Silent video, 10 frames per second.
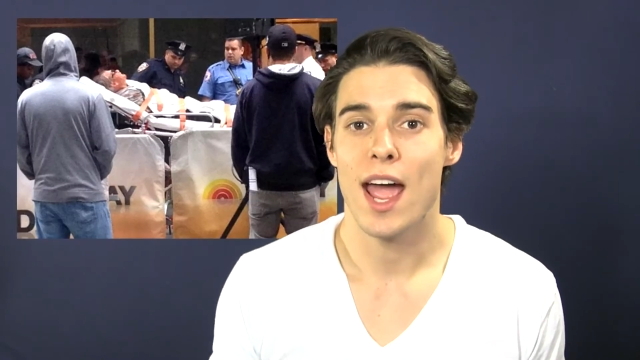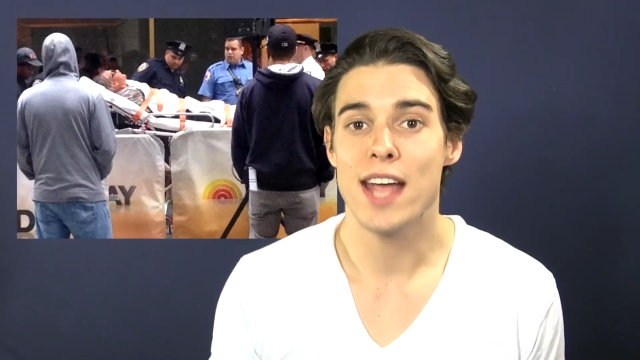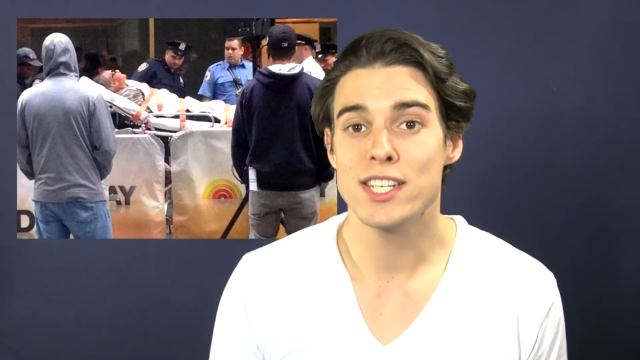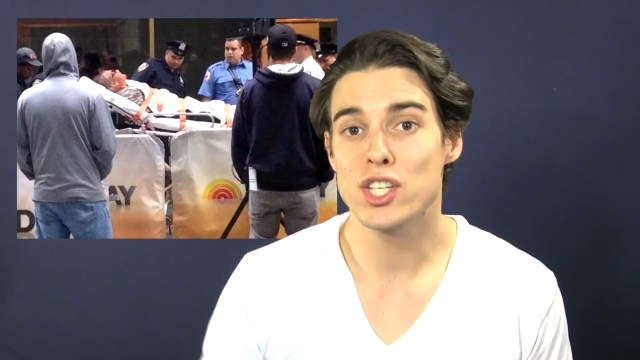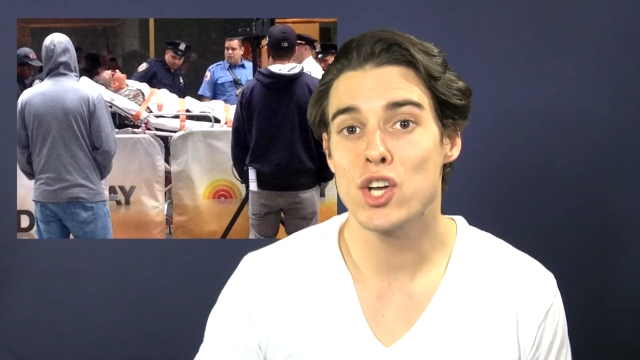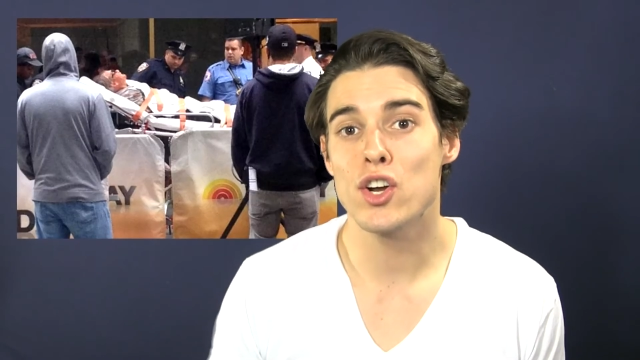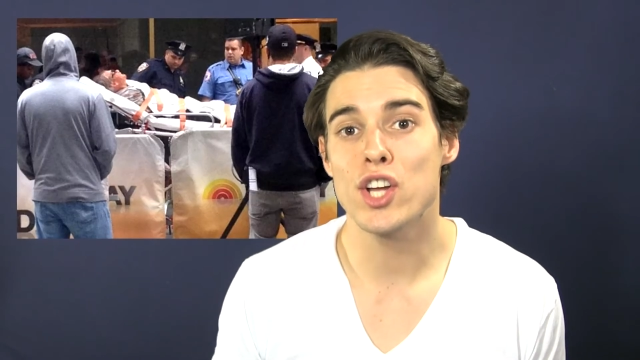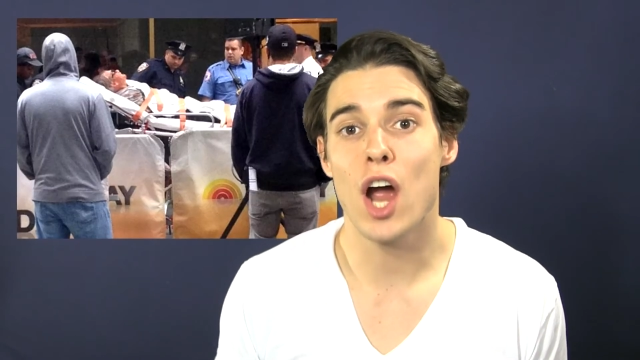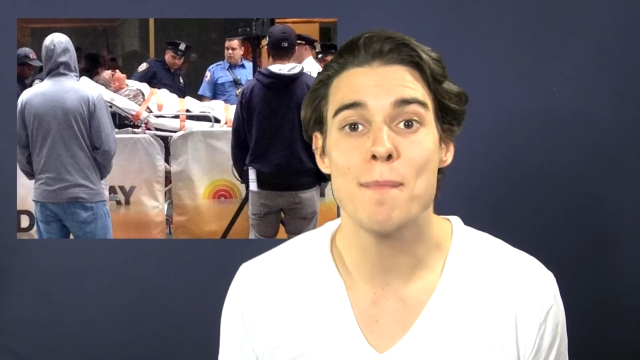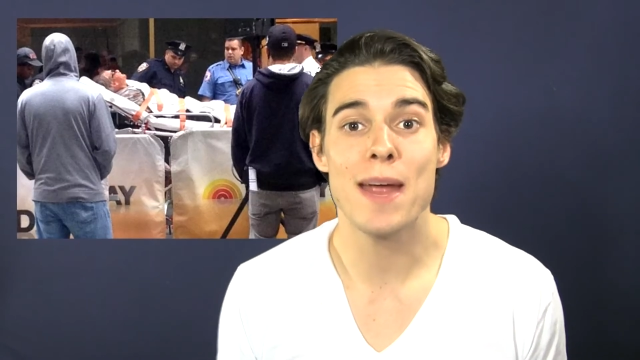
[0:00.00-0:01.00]
A security
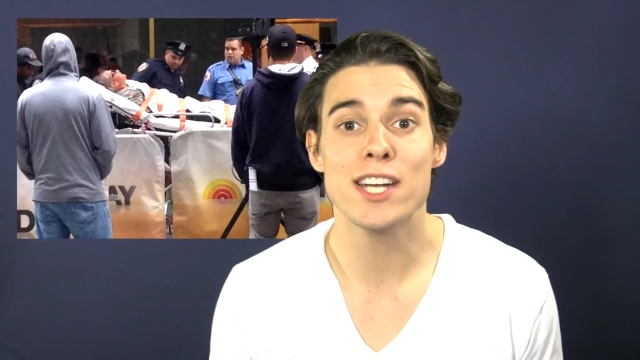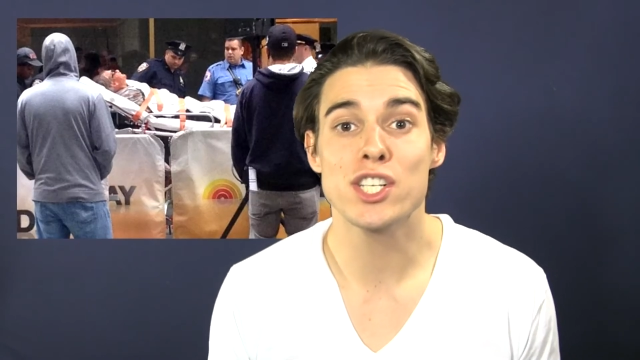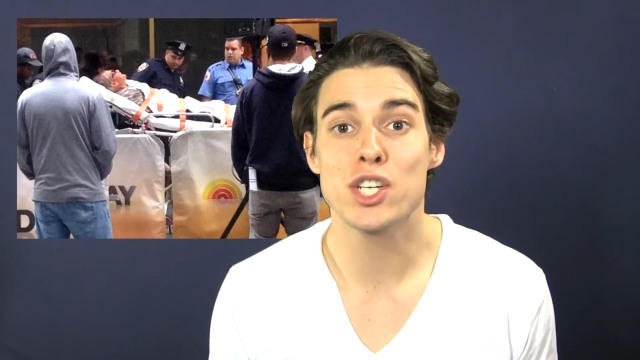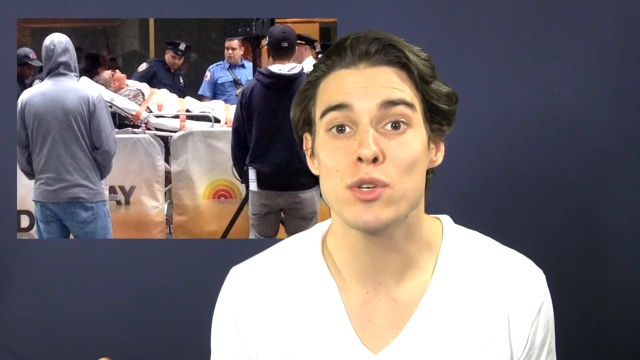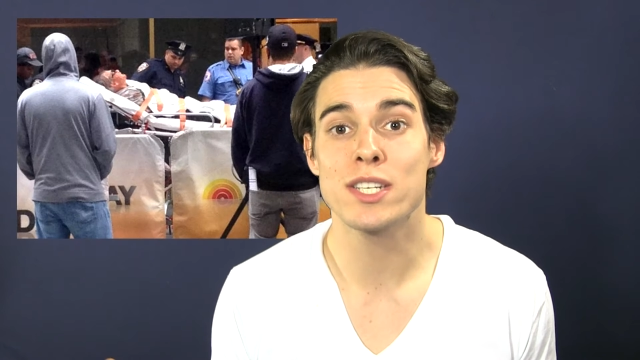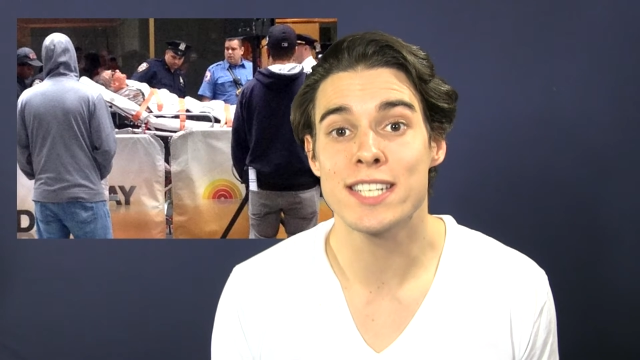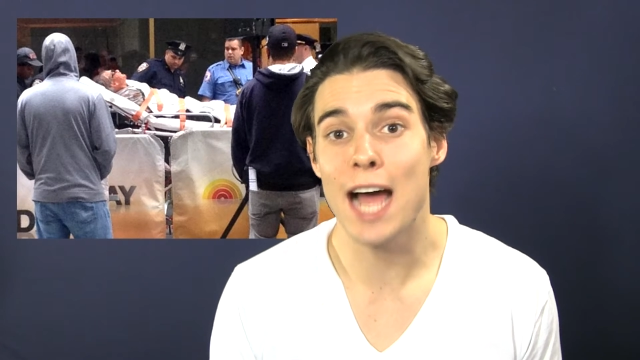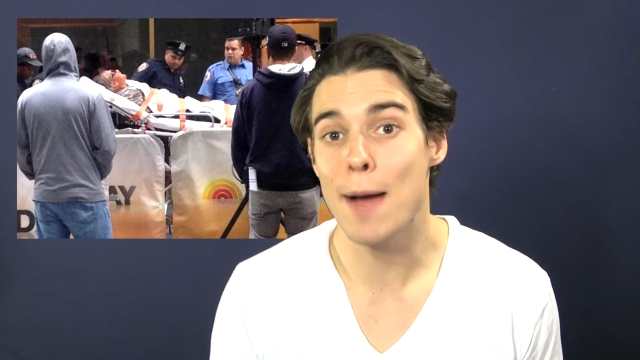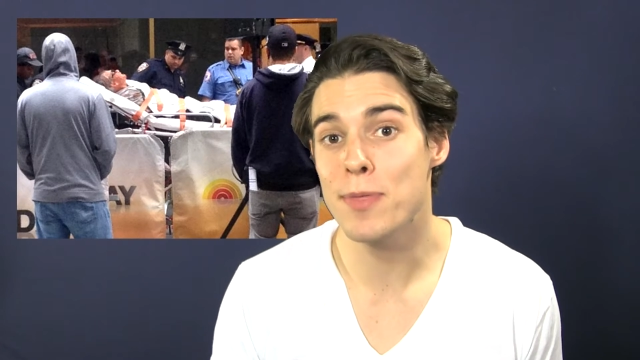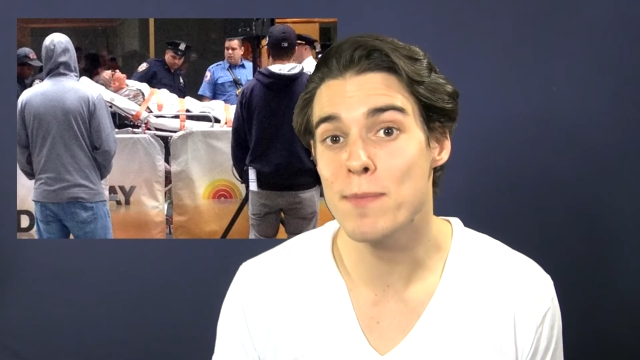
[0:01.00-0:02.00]
guard managed to
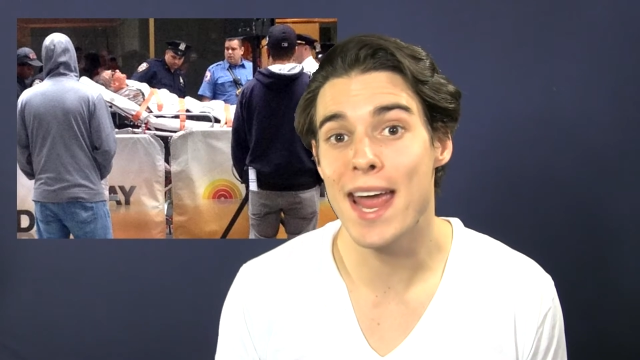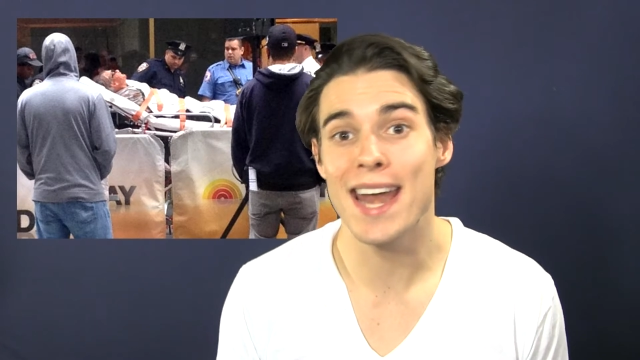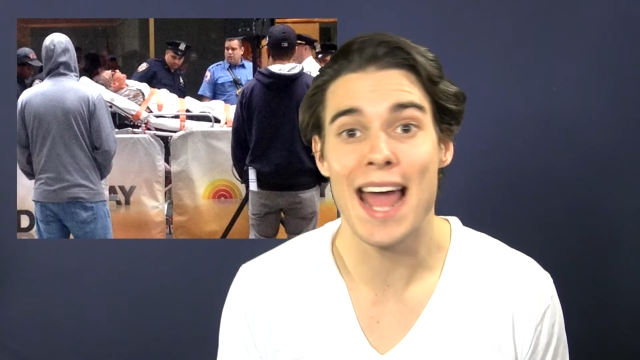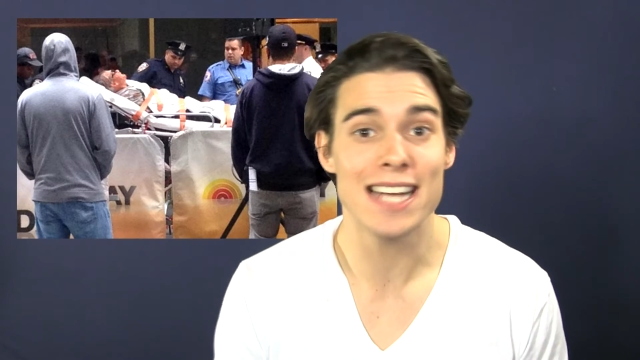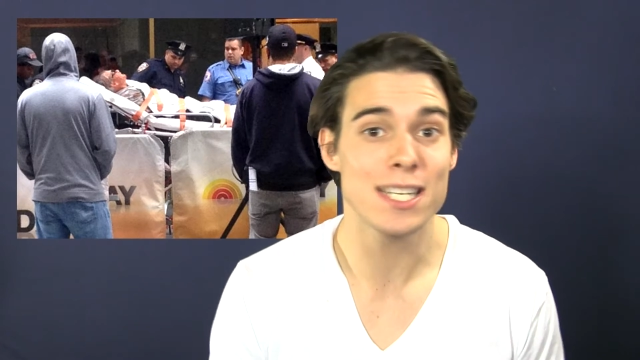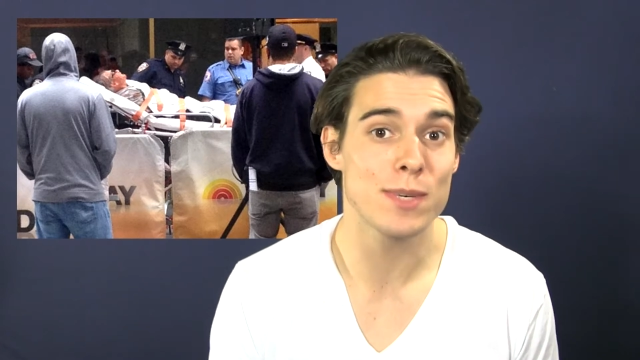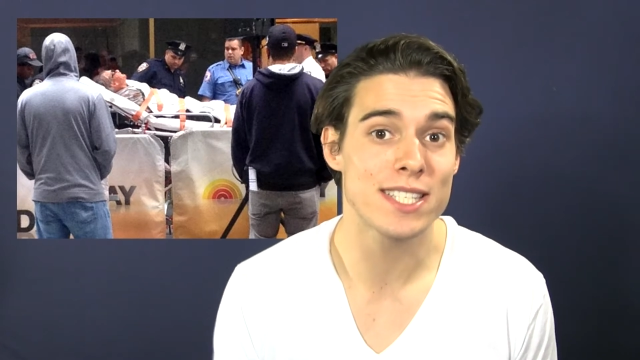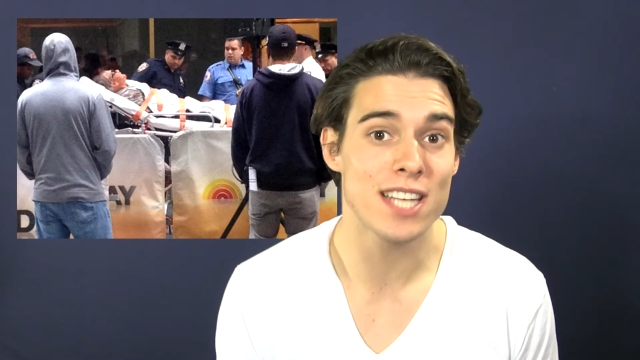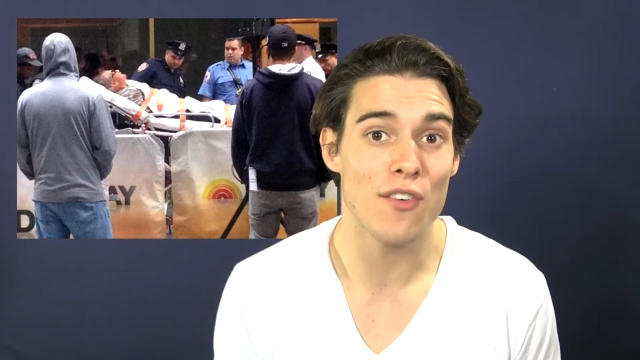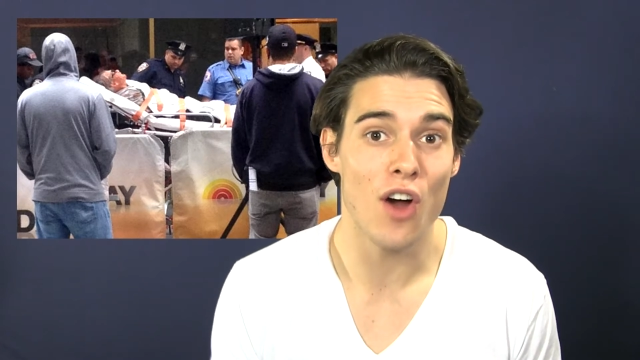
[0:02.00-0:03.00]
stop the man as he
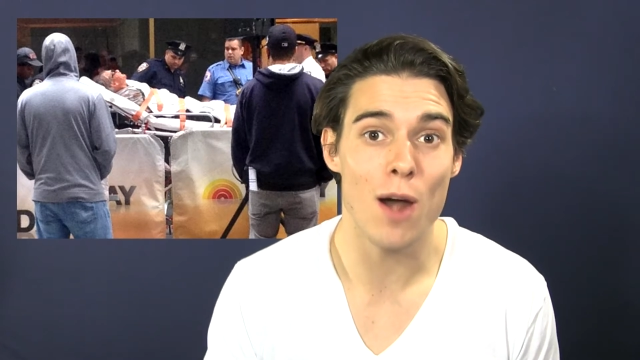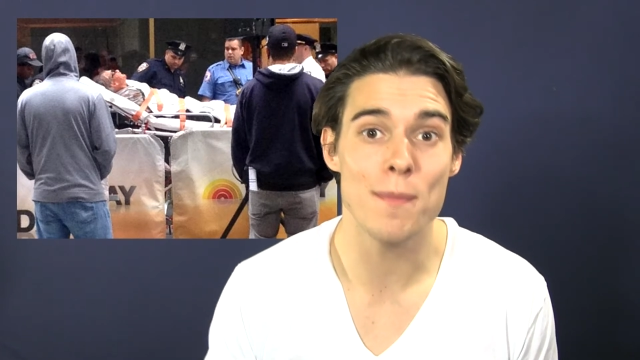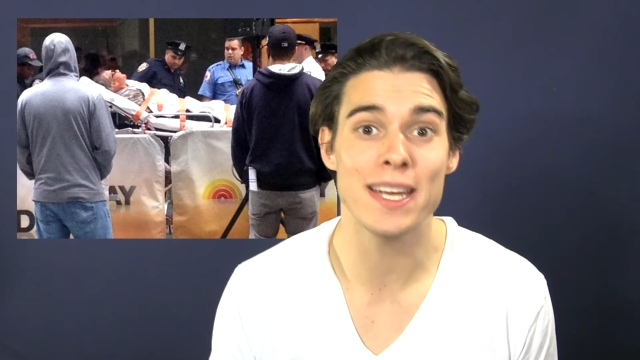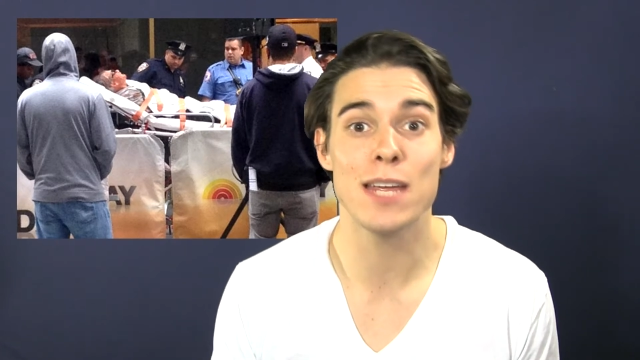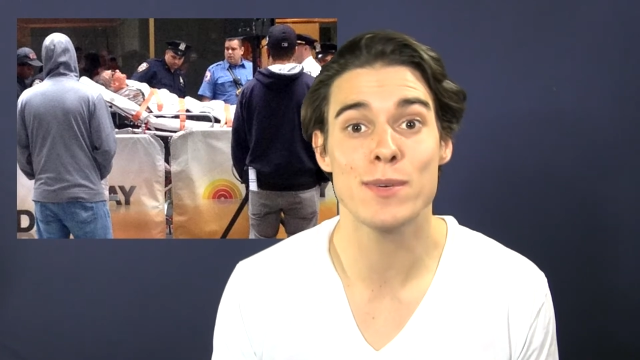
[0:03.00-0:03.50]
was self-harming.